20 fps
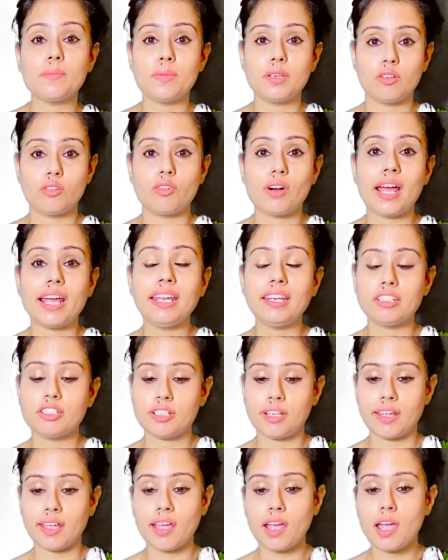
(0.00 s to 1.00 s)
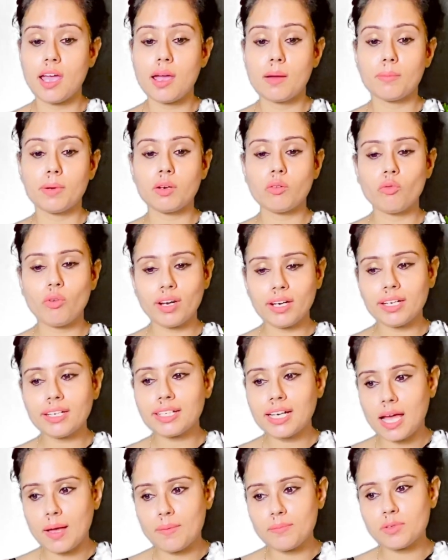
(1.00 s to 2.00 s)
in writing, but when
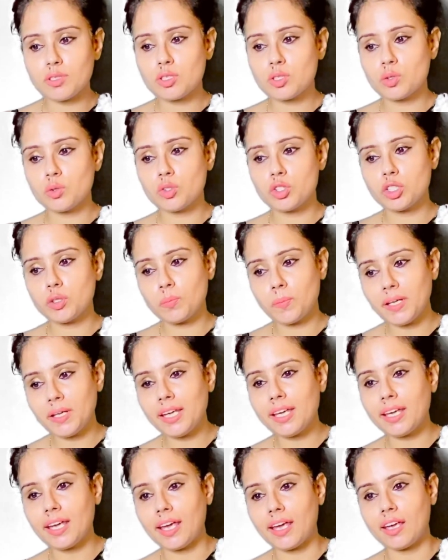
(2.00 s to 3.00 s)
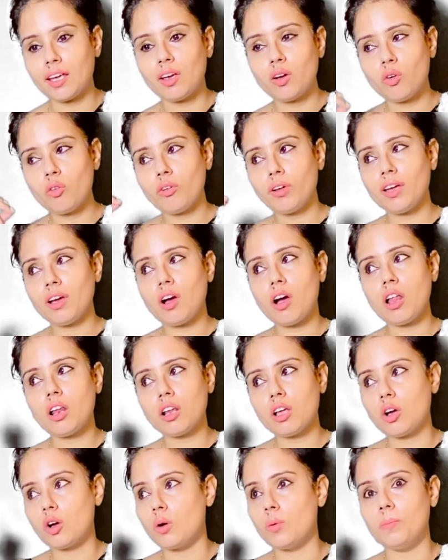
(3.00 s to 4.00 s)
it comes to speaking, we all
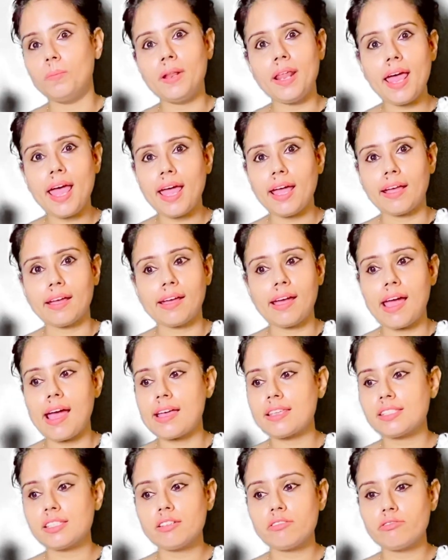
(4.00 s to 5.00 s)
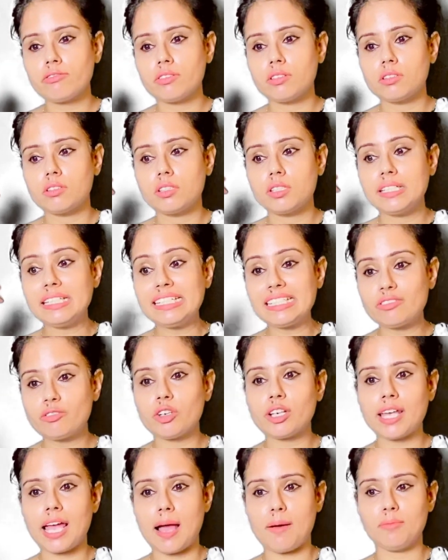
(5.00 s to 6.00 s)
go blank as if these
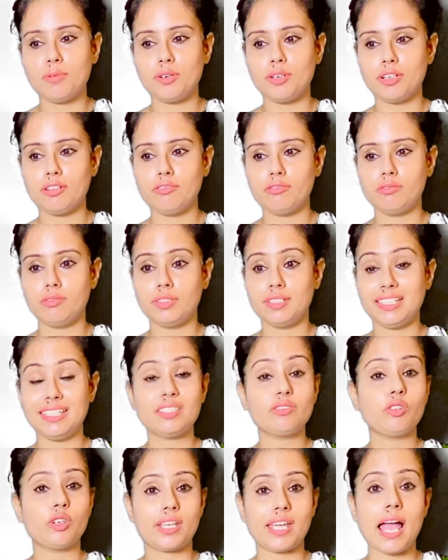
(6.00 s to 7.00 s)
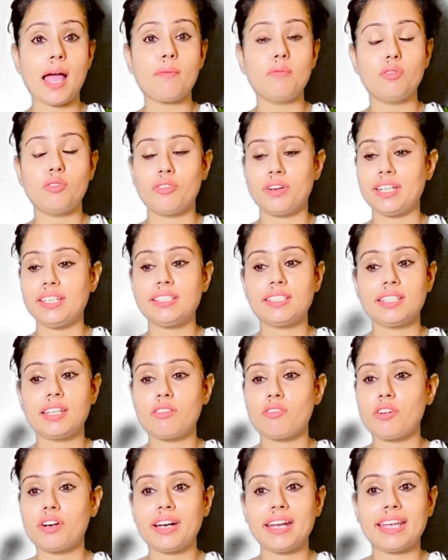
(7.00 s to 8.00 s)
vocabularies
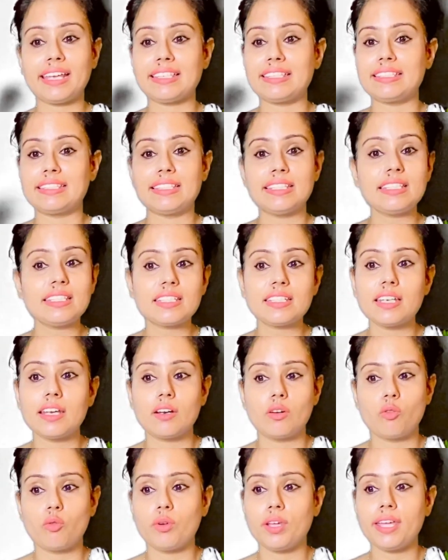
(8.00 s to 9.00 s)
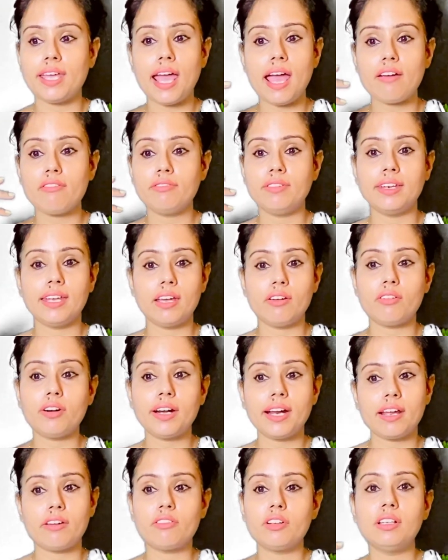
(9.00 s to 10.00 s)
never existed. We have never
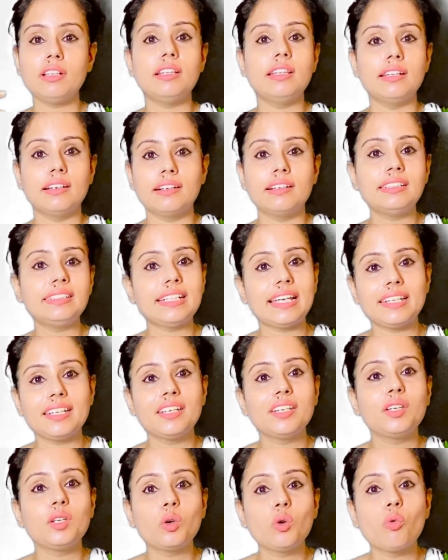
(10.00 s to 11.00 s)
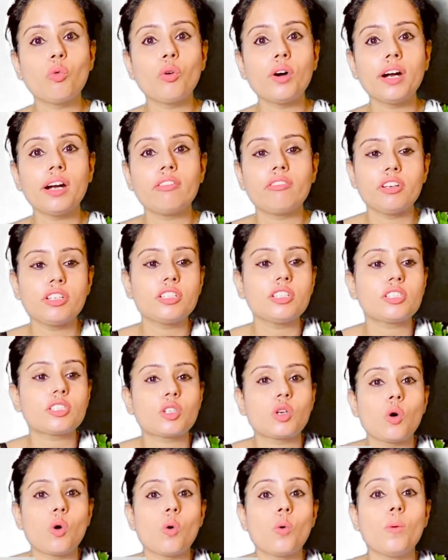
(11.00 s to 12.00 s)
ever learned any new word. We just
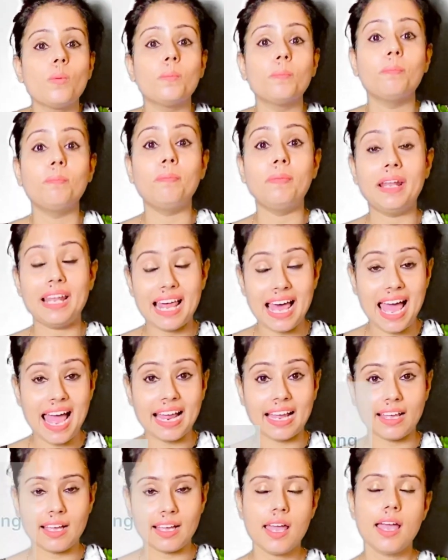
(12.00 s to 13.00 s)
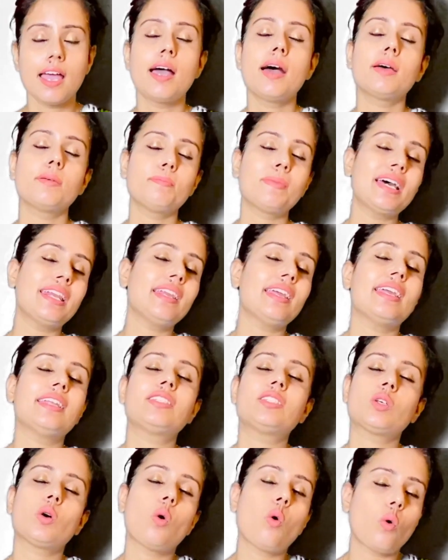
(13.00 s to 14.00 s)
go blank. But
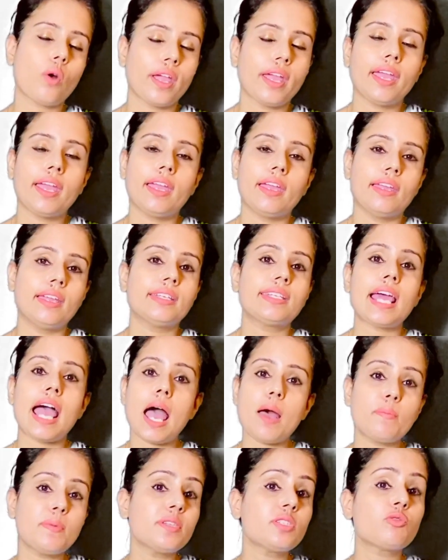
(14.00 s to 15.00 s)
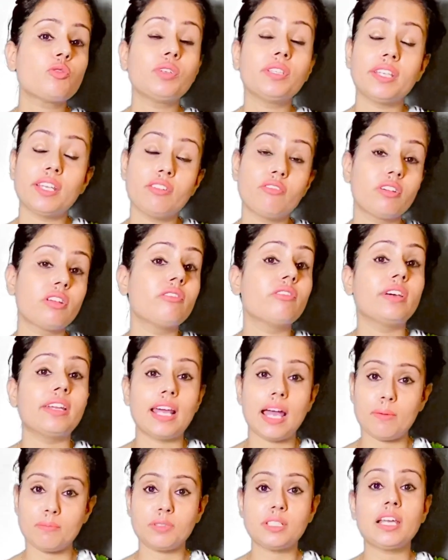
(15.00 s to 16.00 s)
it's okay. It happens with everyone.
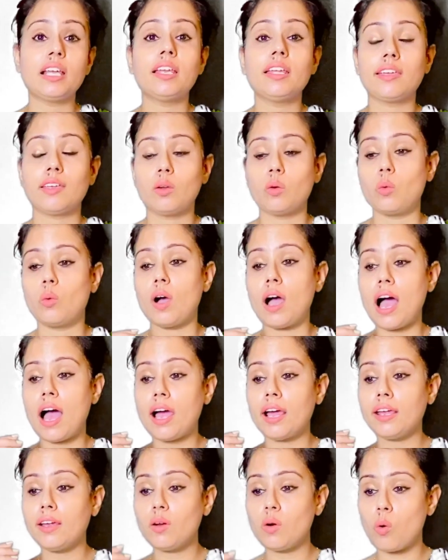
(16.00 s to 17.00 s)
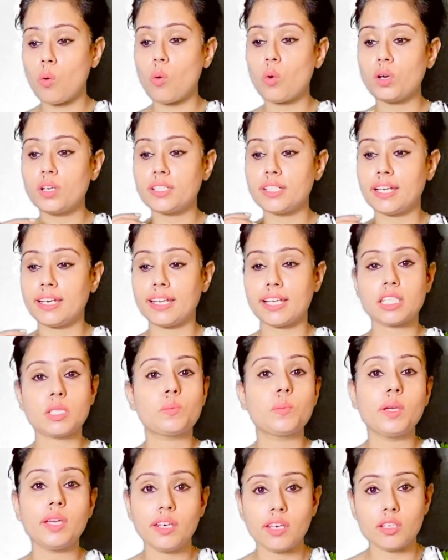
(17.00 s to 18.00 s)
I'm telling you, I hold an
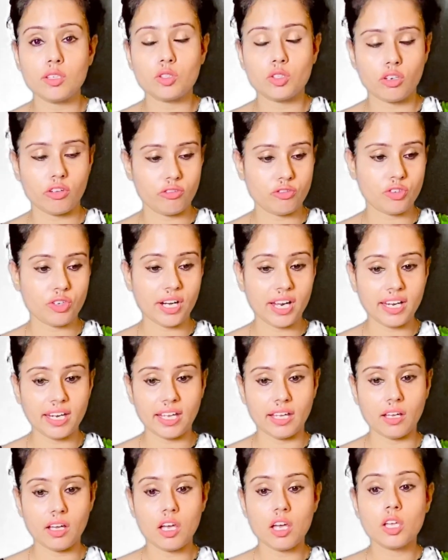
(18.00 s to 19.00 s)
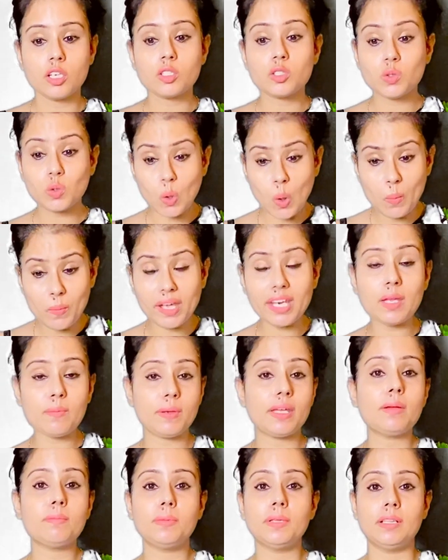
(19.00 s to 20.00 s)
experience of training so many
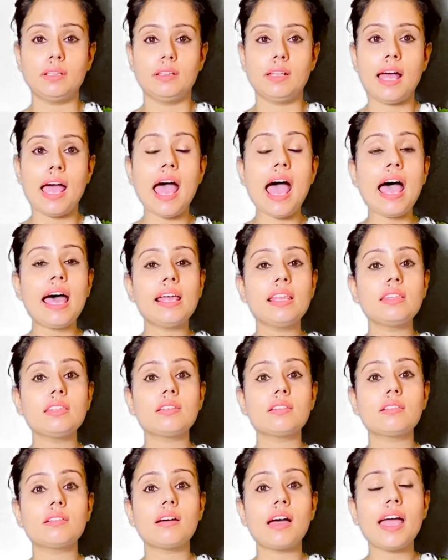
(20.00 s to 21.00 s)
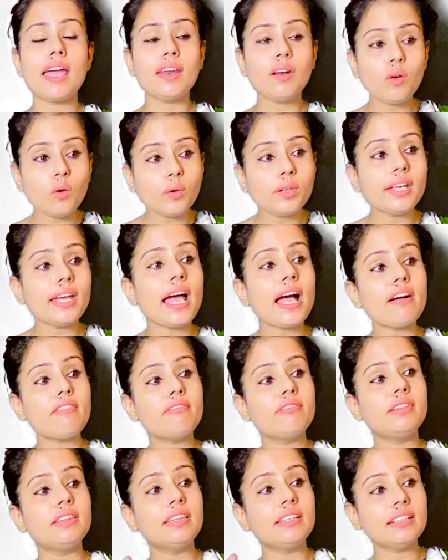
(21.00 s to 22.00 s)
people, and I know they have
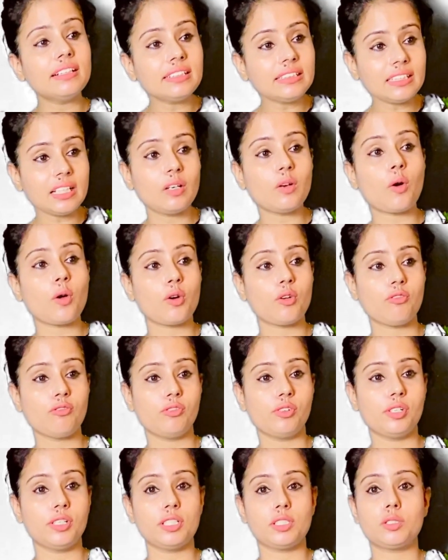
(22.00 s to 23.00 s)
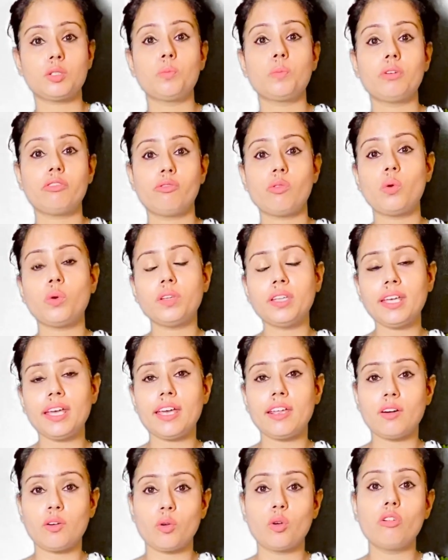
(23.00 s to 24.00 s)
learned a lot of words. So before they
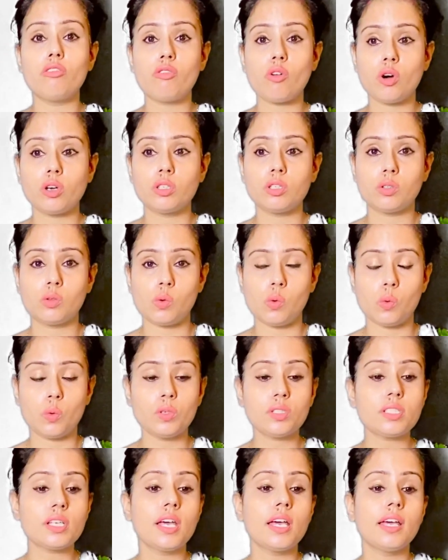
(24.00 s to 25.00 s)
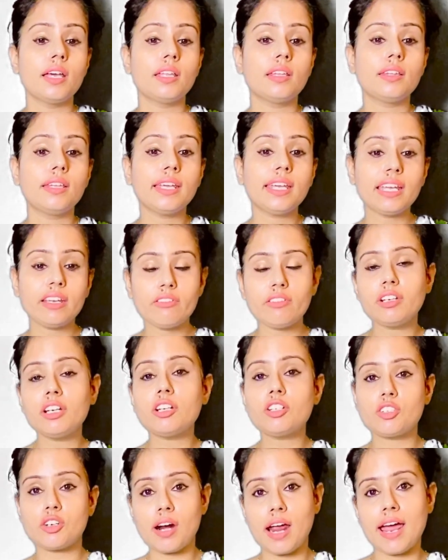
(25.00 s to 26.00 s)
enroll for the course, they give it
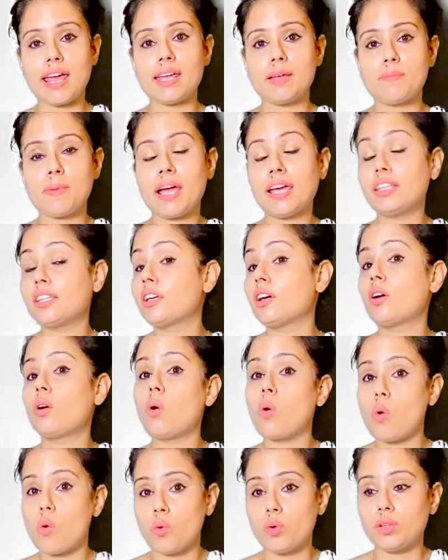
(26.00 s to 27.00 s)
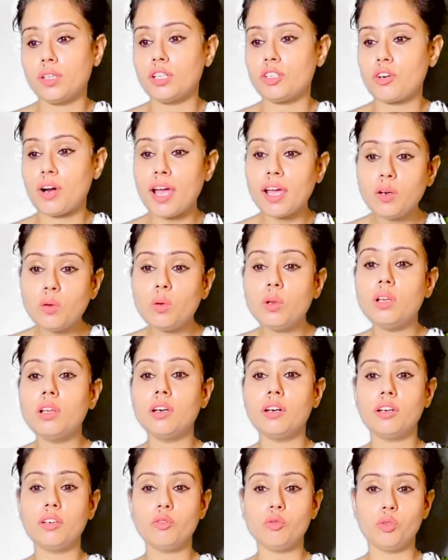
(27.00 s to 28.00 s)
a try by their own. They try to
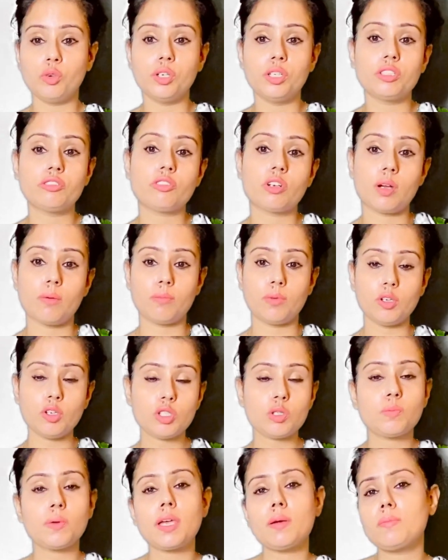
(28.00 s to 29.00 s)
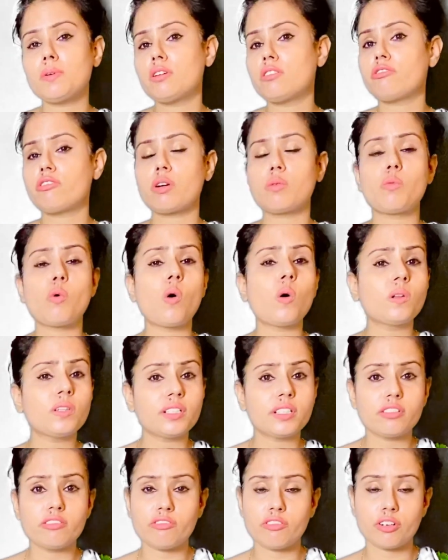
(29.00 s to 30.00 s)
learn words from newspaper, from all the
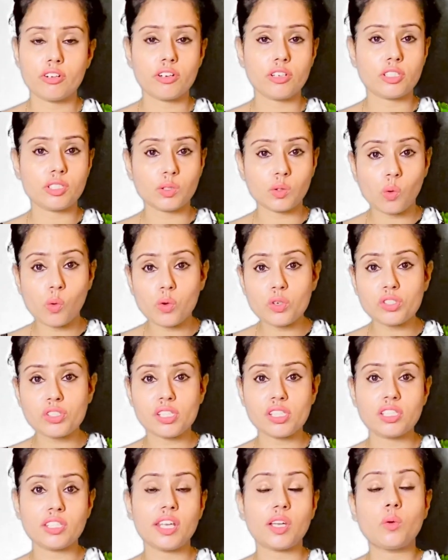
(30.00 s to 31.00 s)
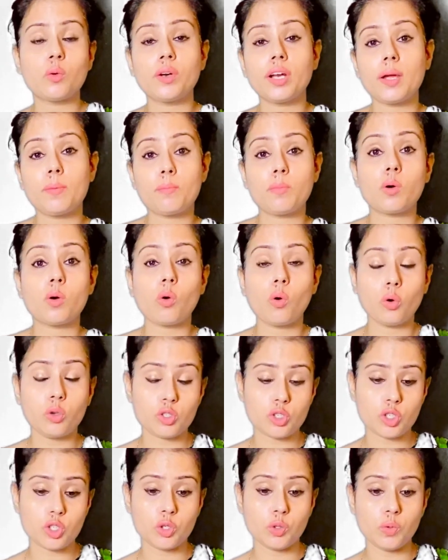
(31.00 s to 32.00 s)
different resources they could
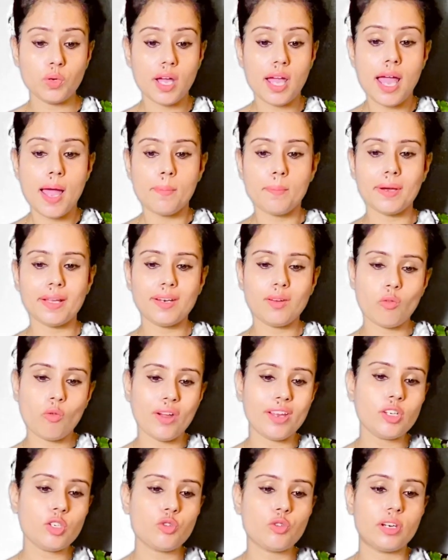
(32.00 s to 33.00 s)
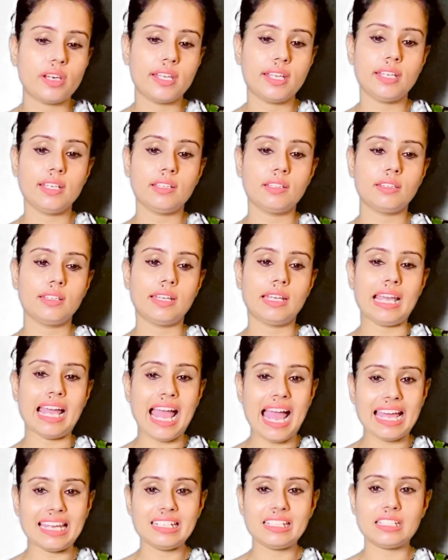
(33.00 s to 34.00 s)
approach to, but eventually they
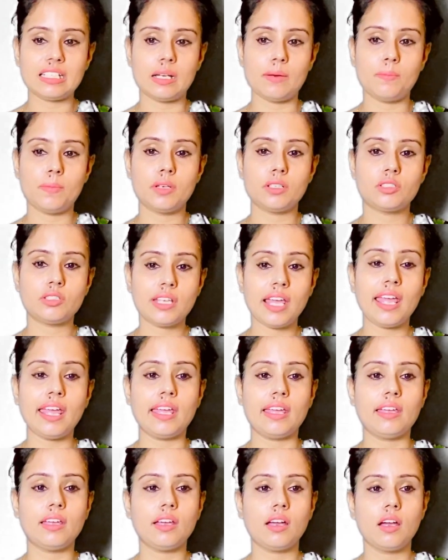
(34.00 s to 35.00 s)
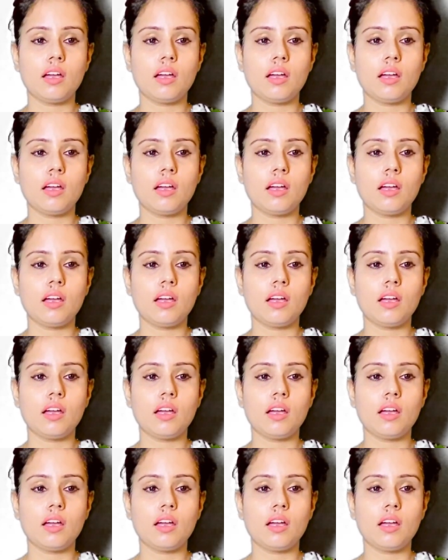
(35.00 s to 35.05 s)
end up saying,